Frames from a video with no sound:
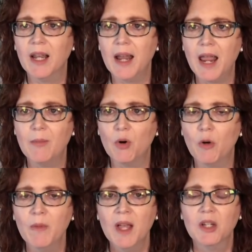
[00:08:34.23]
and
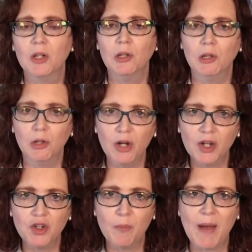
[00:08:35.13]
able to look
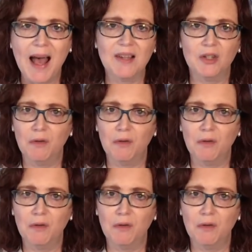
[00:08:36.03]
at your past,